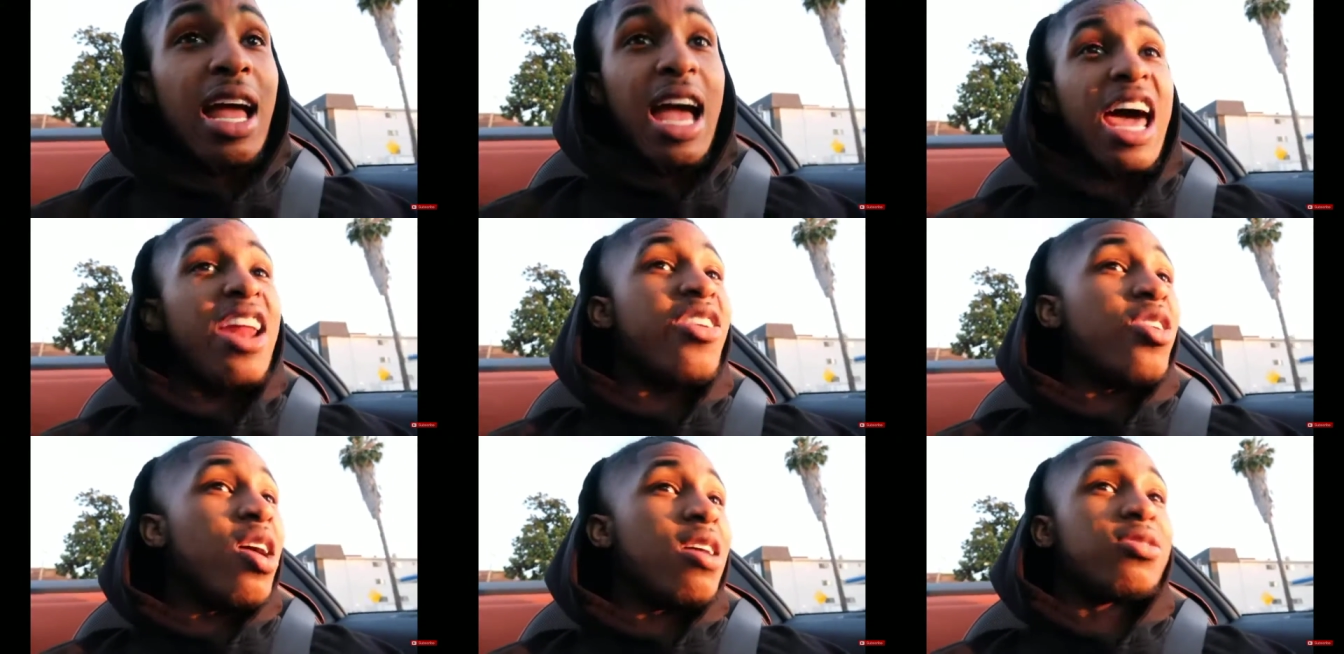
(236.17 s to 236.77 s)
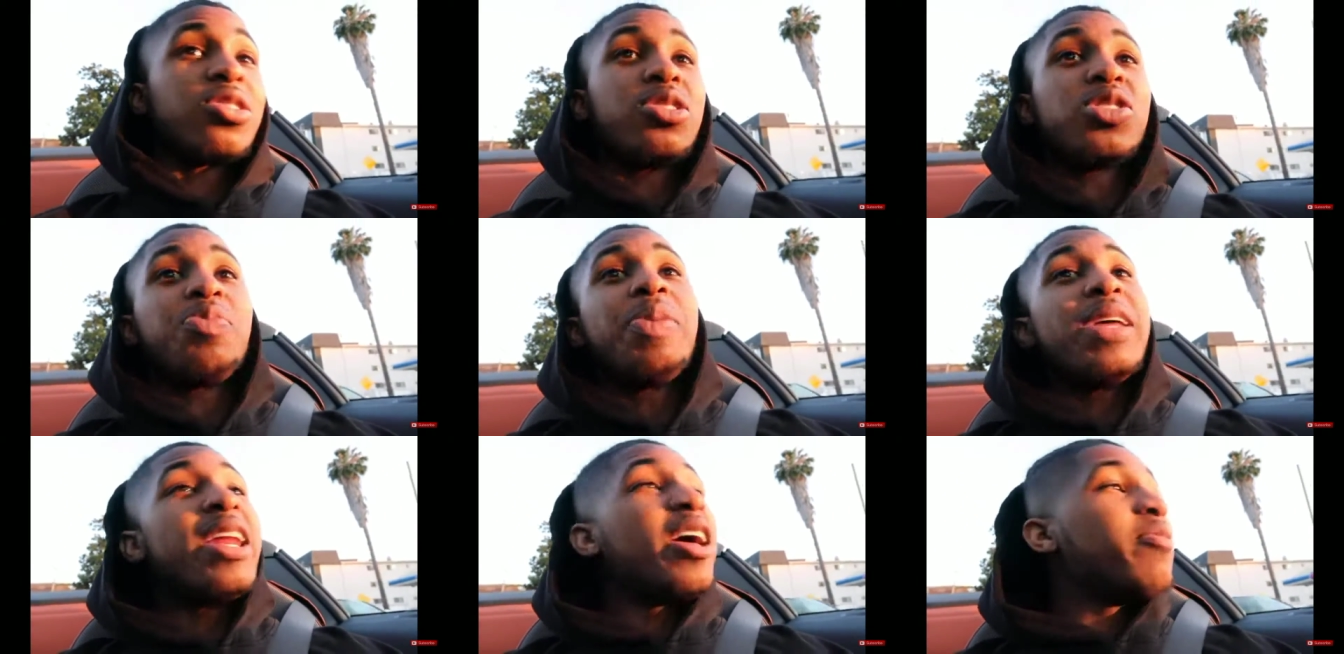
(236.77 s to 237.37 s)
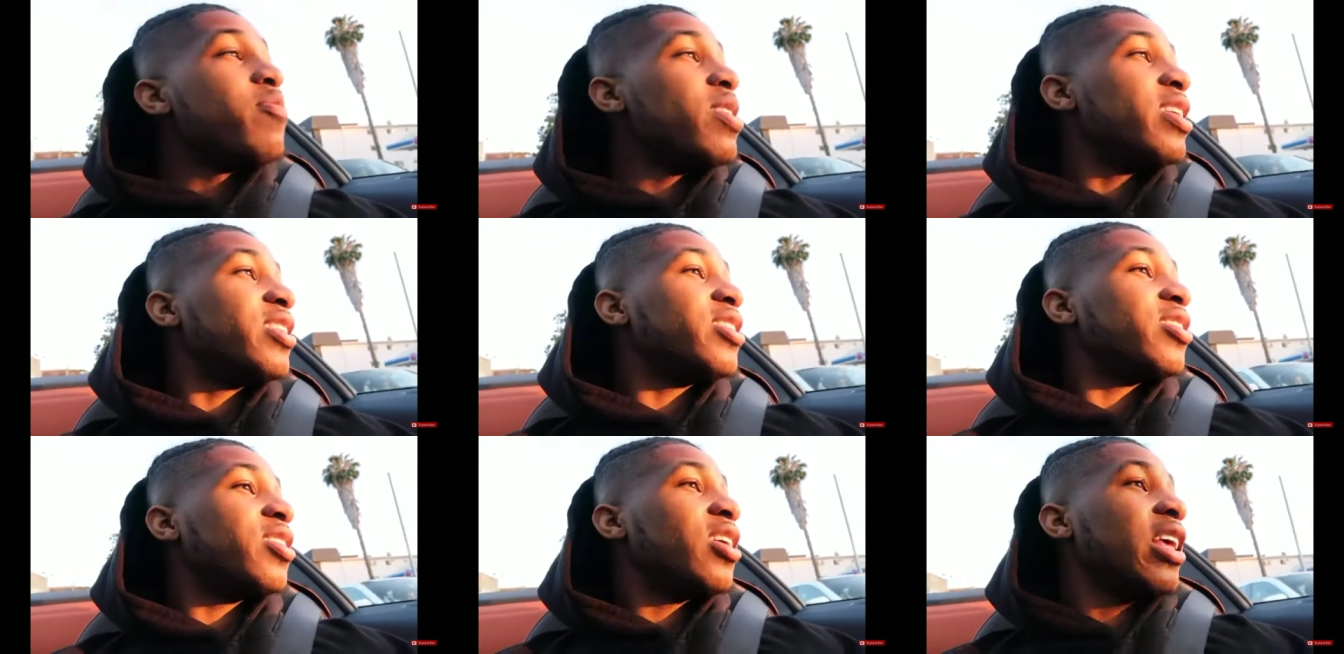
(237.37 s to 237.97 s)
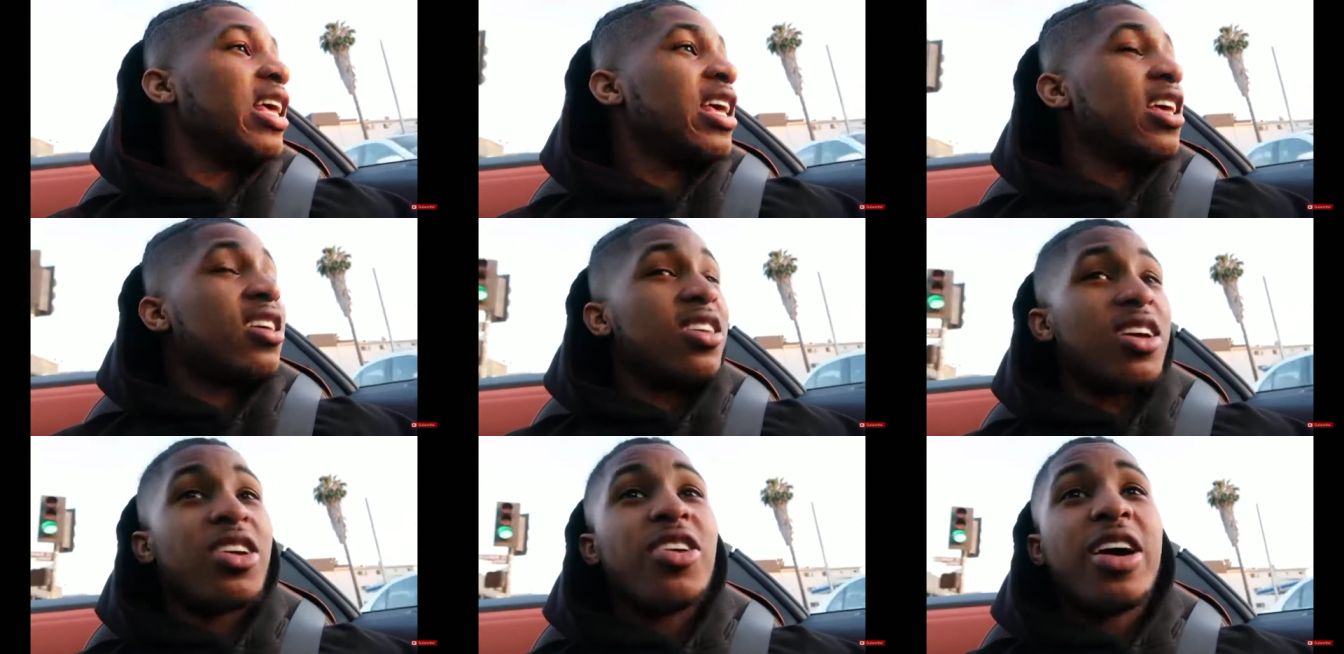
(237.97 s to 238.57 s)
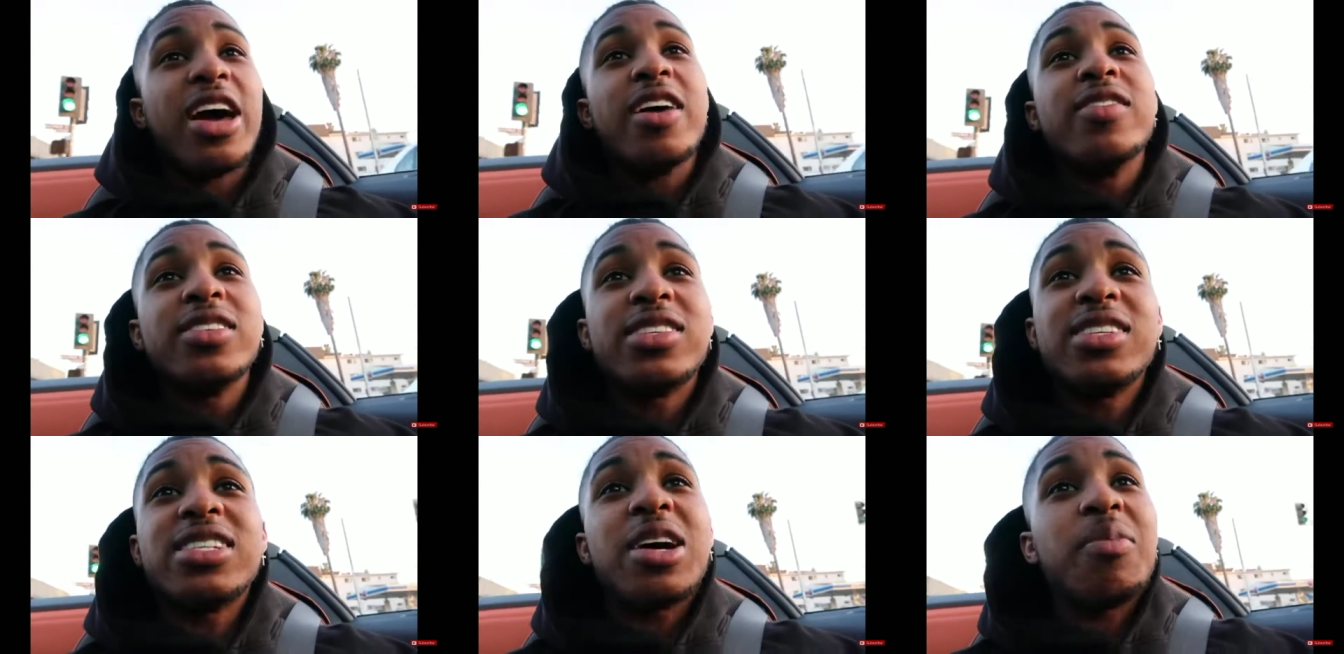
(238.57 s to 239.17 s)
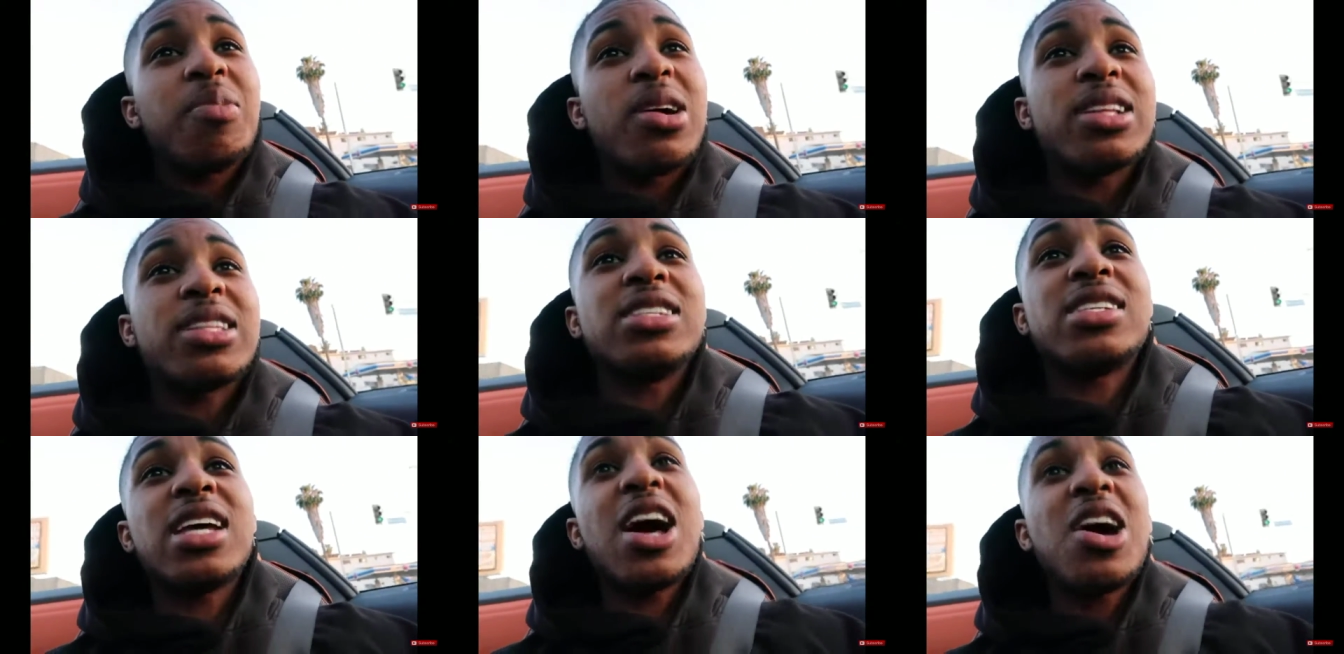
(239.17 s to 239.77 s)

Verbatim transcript: I didn't know I was gonna spend that much. I know ever since I bought this